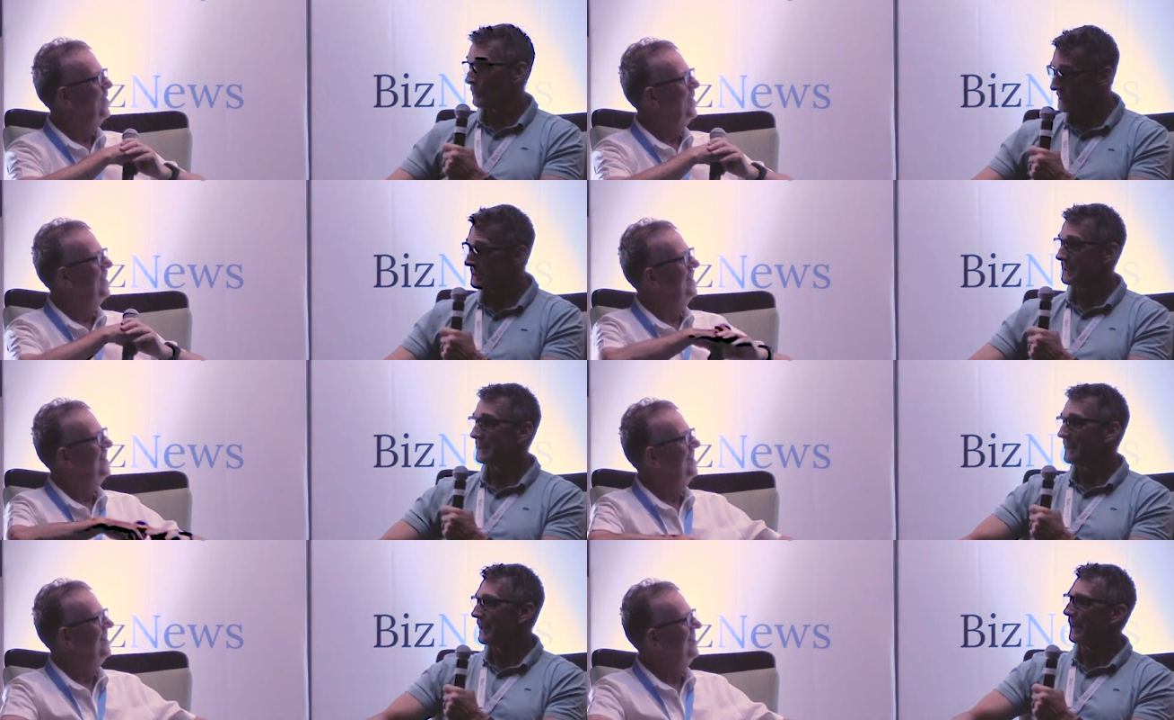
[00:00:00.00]
Speaker 1: it was
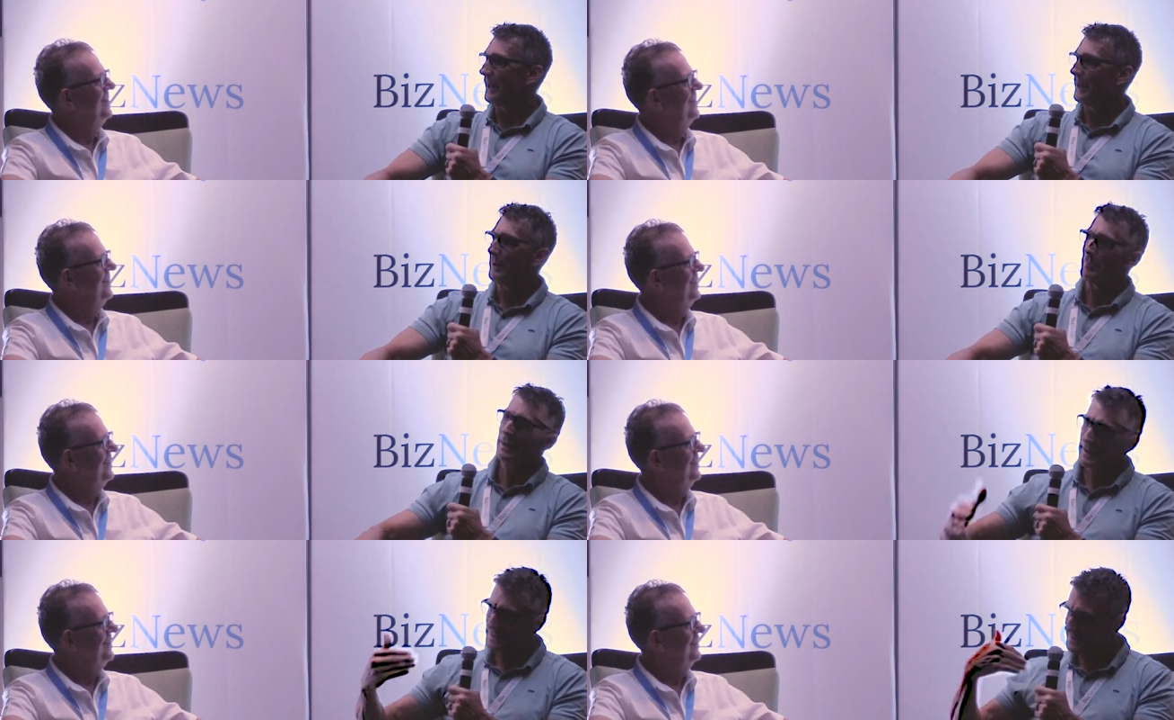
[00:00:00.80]
uh,
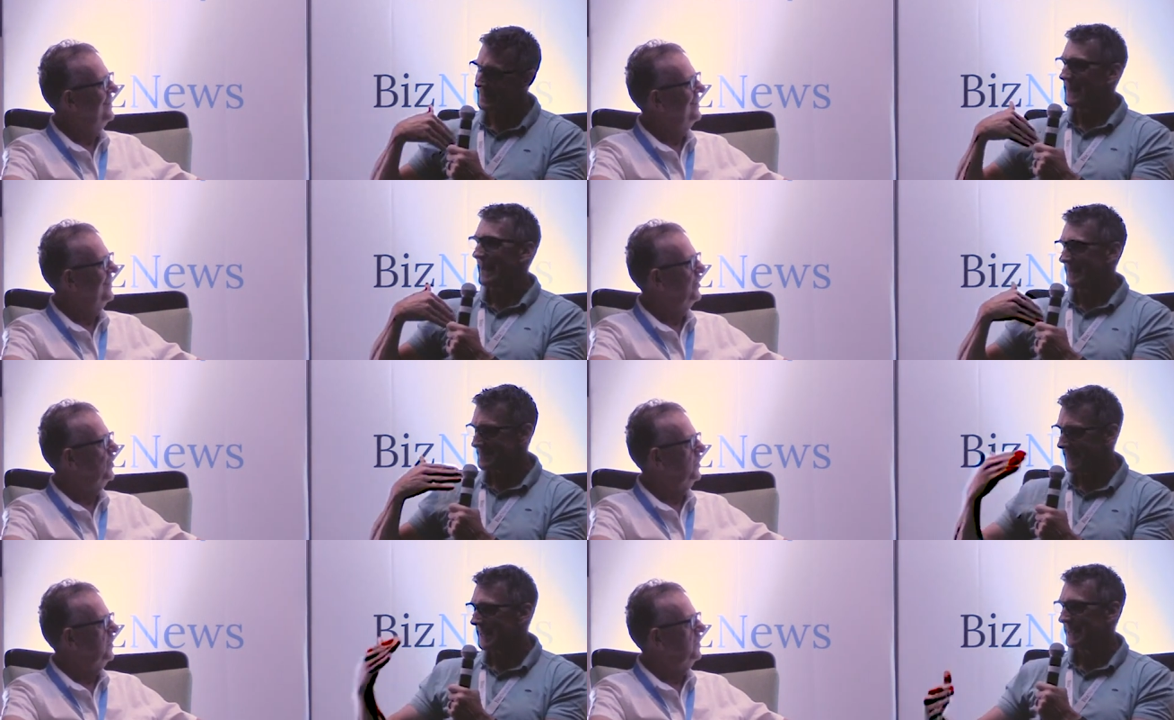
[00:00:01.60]
but as I
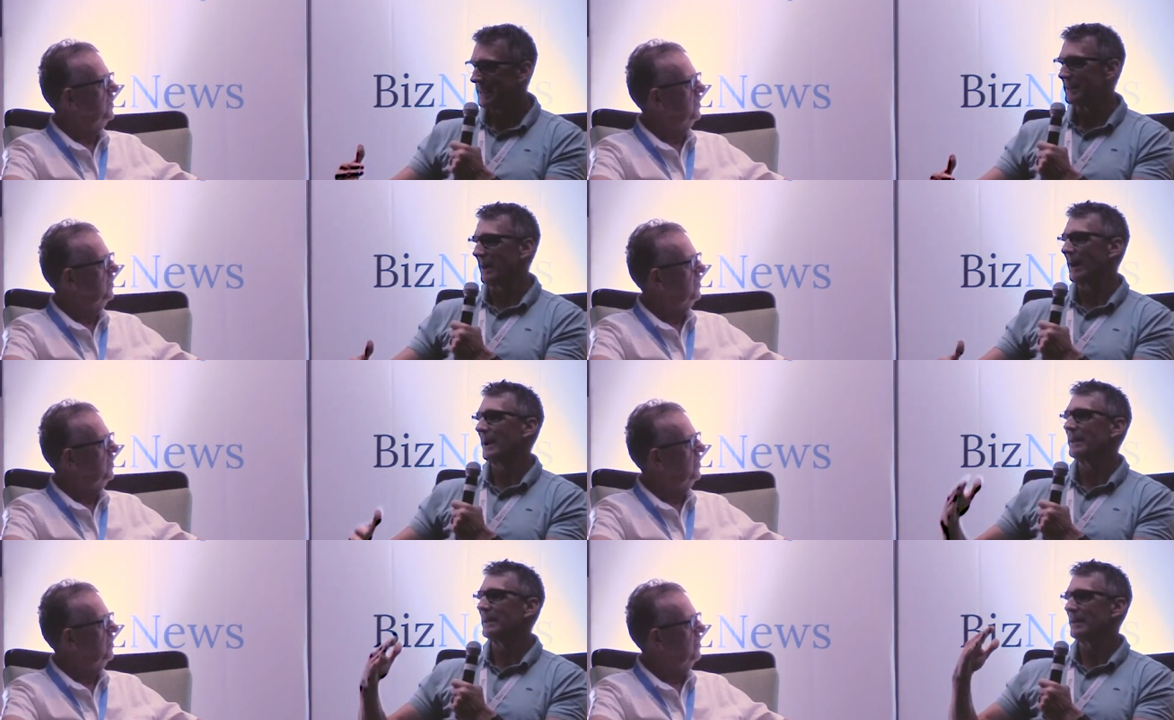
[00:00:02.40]
say again,
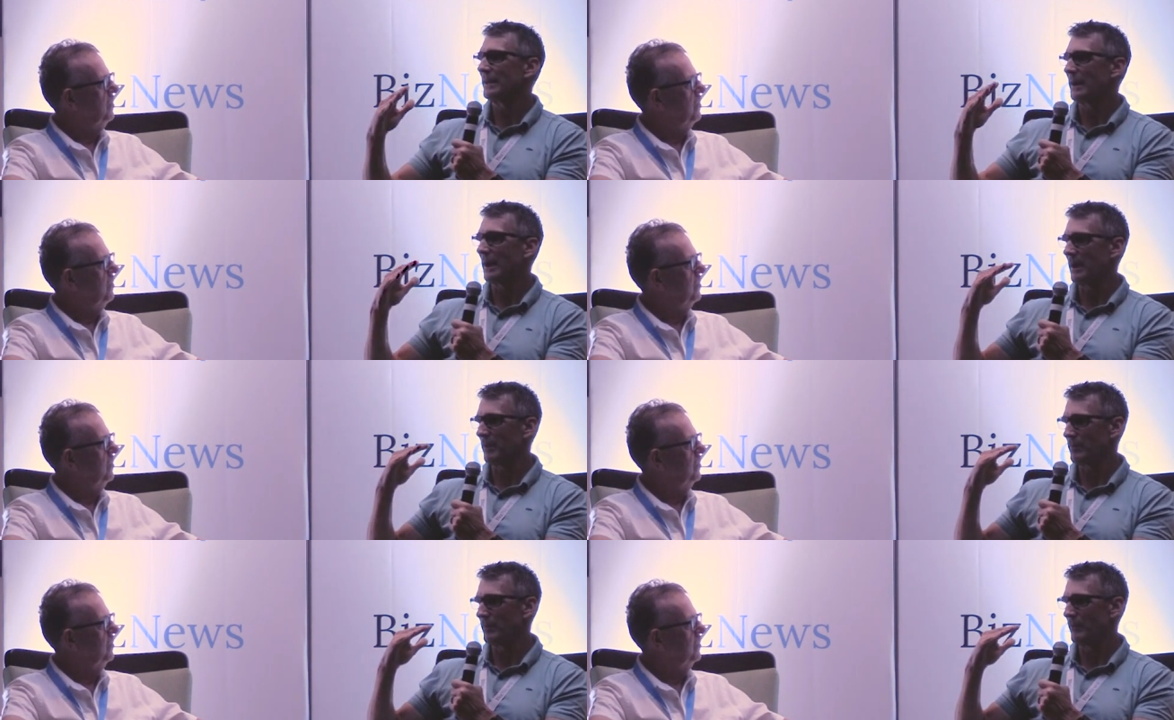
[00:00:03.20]
I,
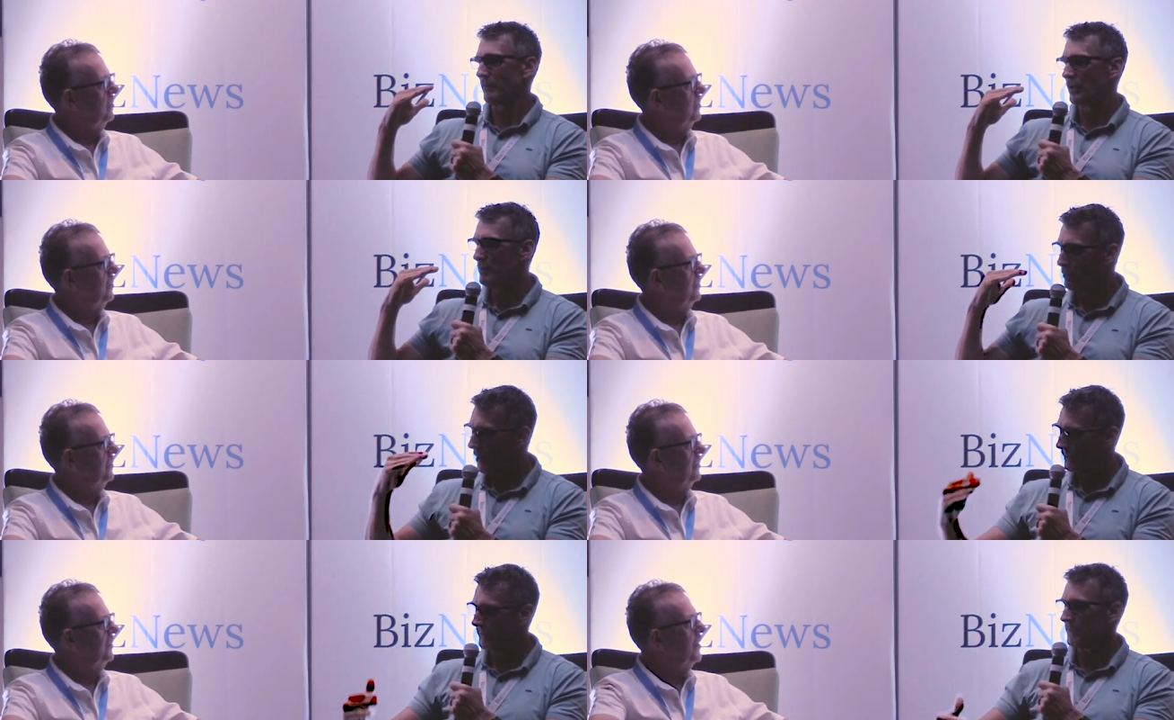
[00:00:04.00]
I'm very
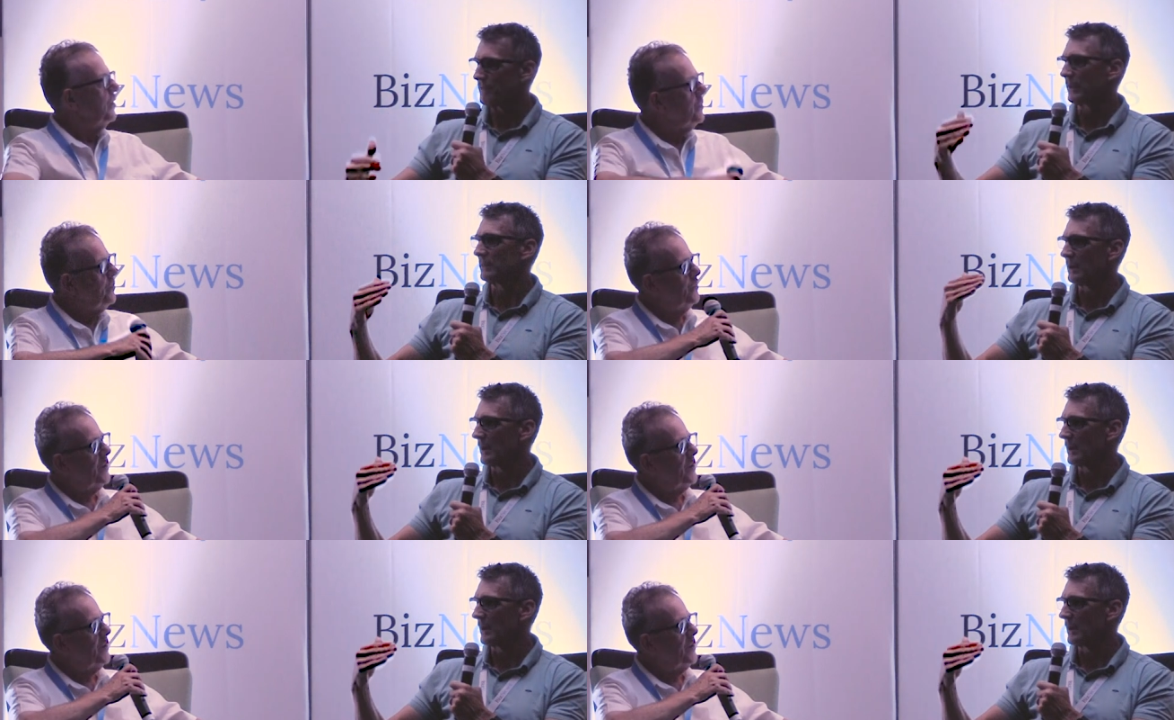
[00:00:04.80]
proud of the fact but, that.